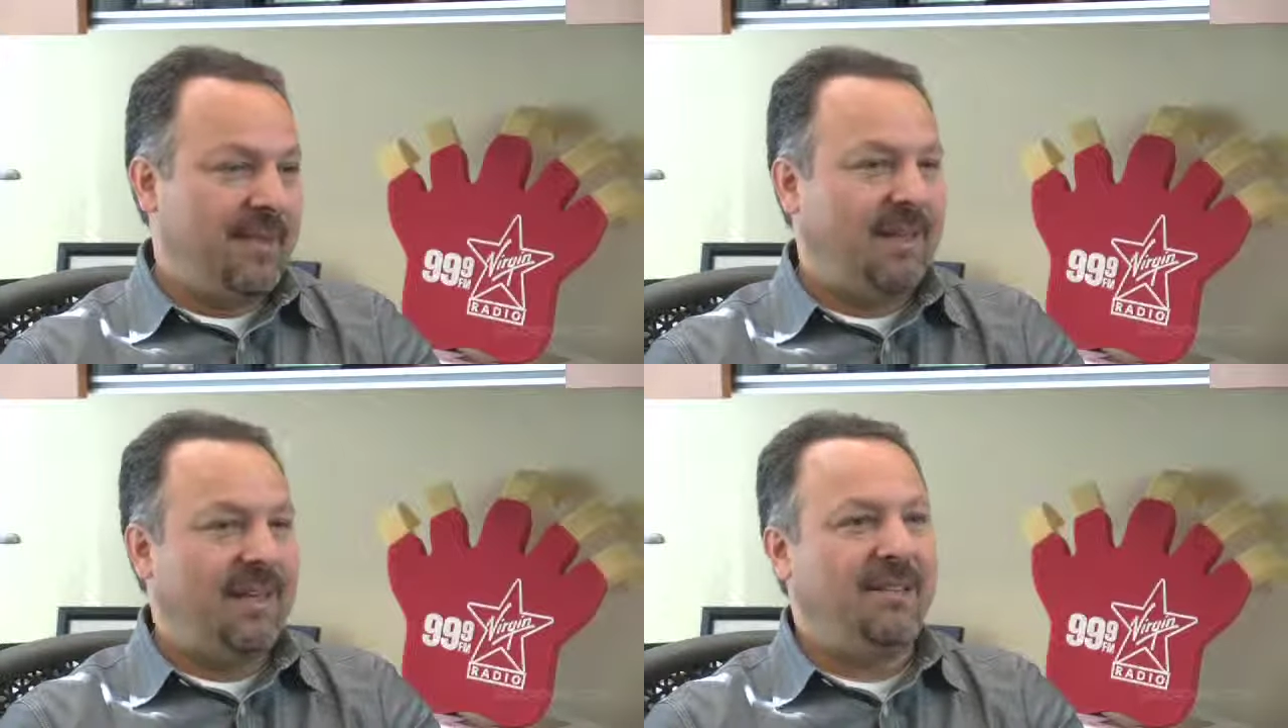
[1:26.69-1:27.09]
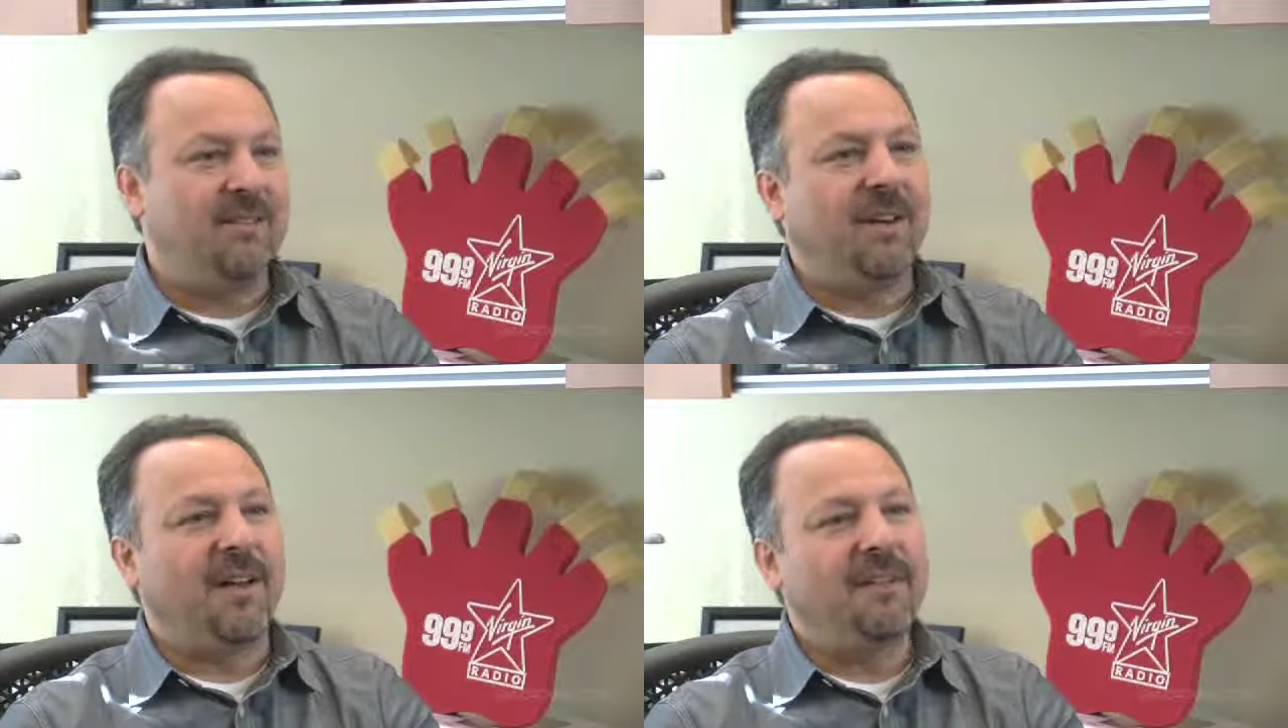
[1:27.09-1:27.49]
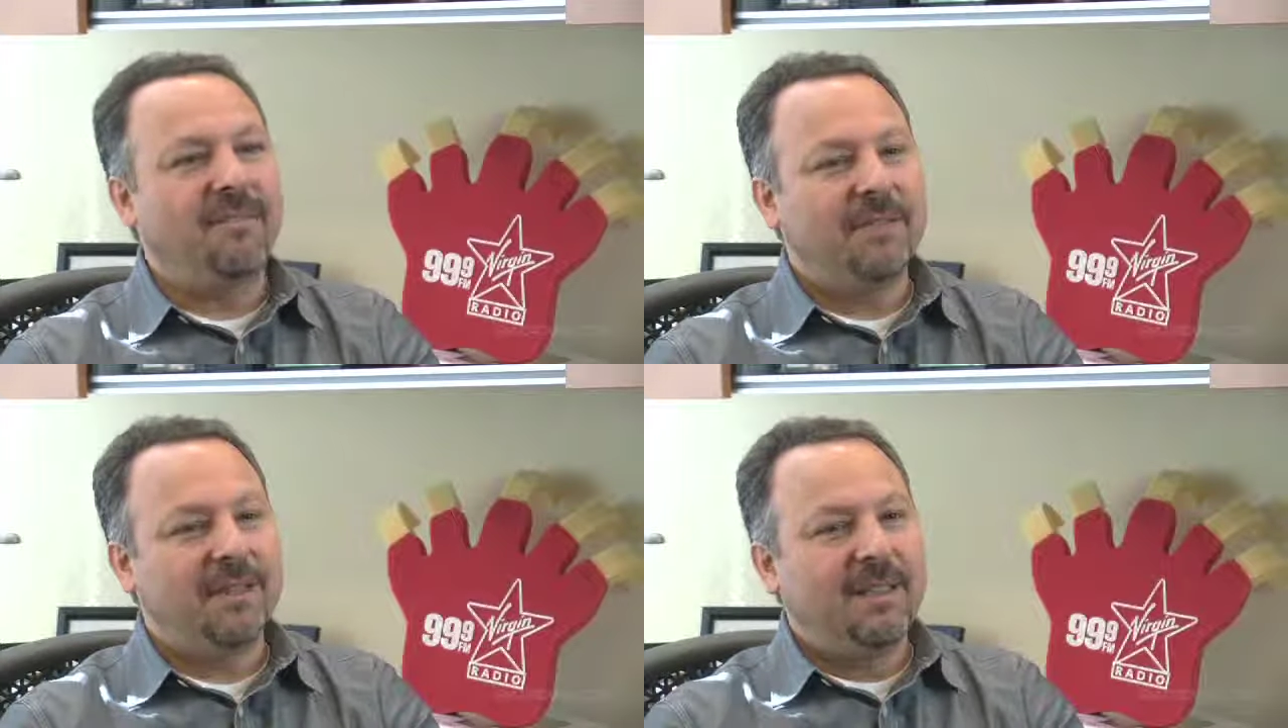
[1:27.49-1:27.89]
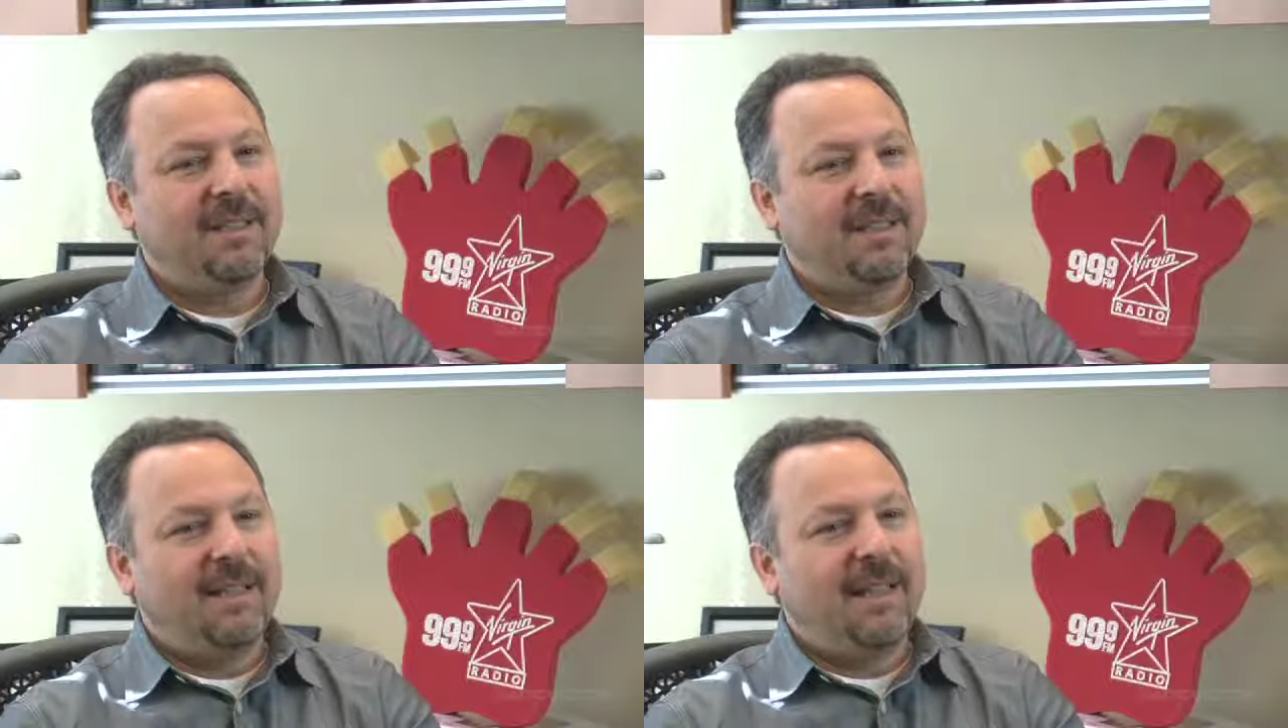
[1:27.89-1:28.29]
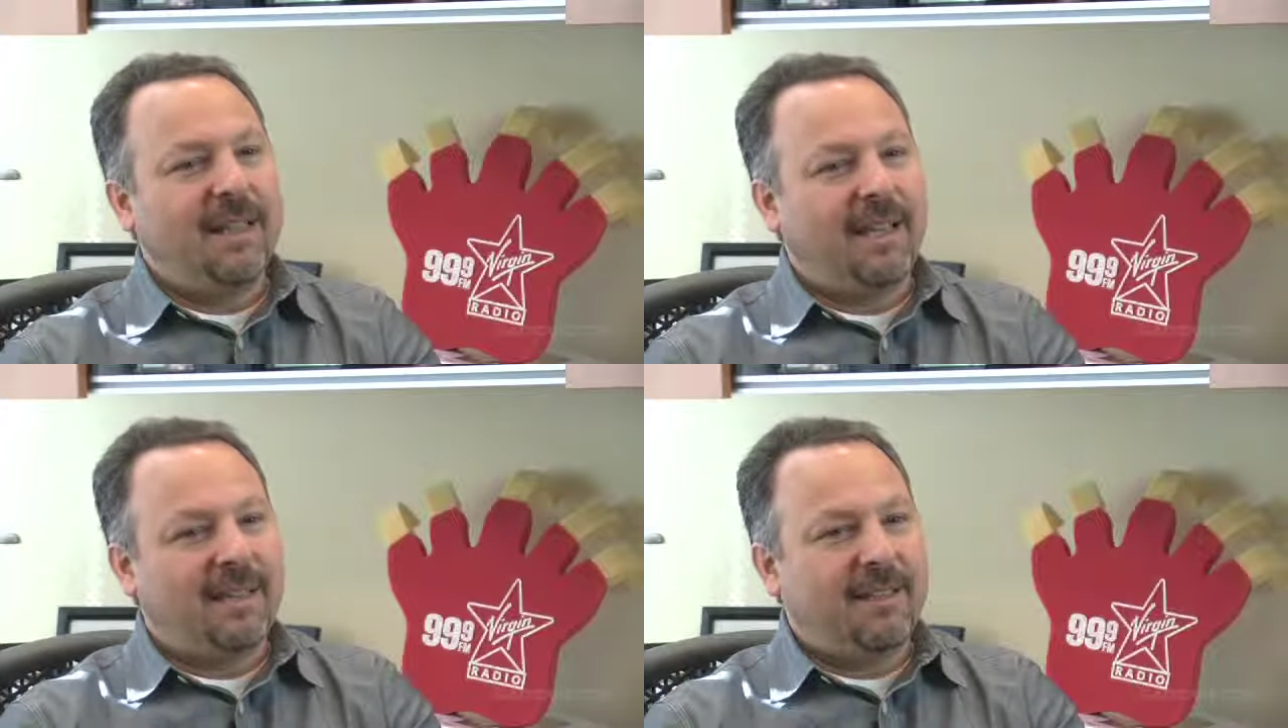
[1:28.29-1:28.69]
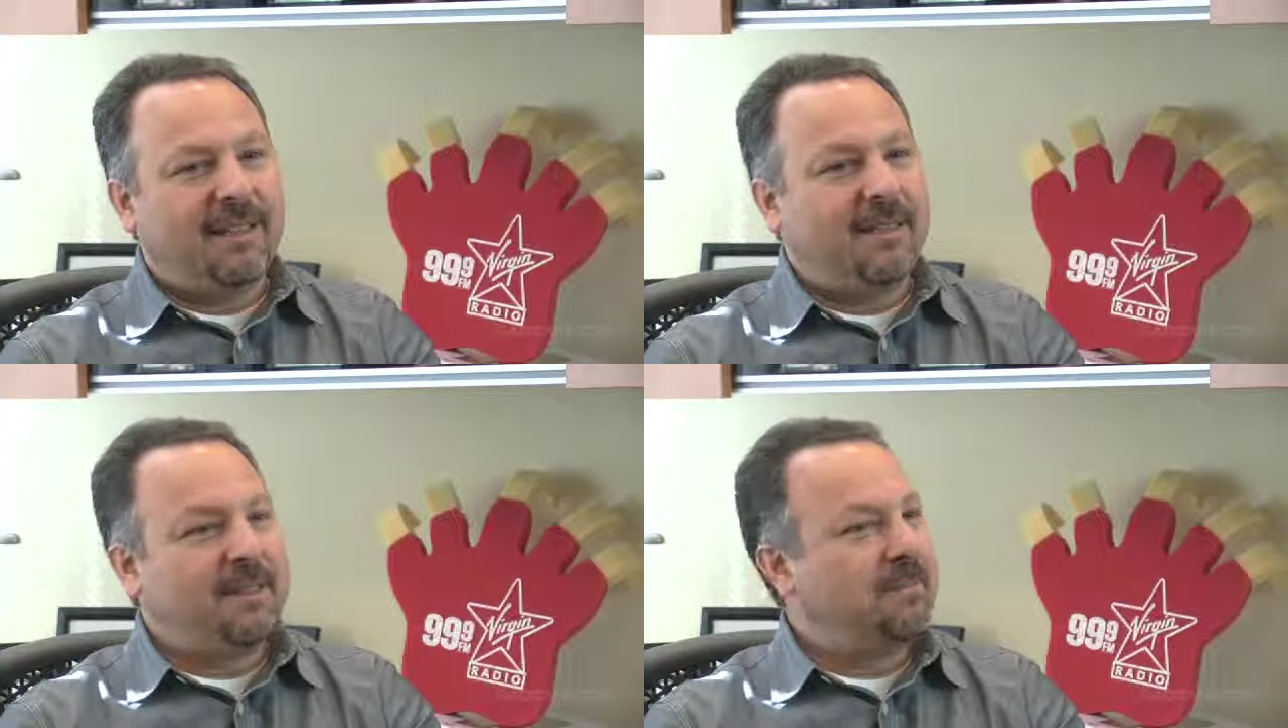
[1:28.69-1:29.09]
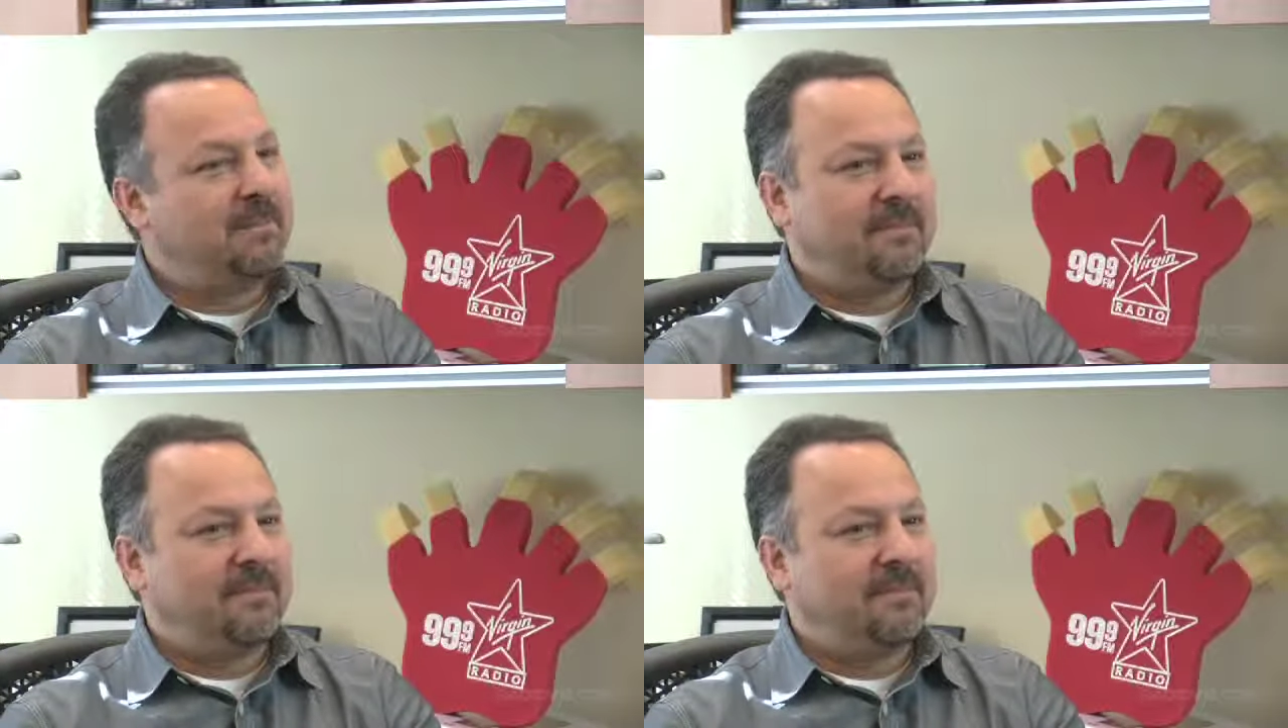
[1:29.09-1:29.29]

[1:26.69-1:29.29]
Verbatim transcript: in 85 and uh,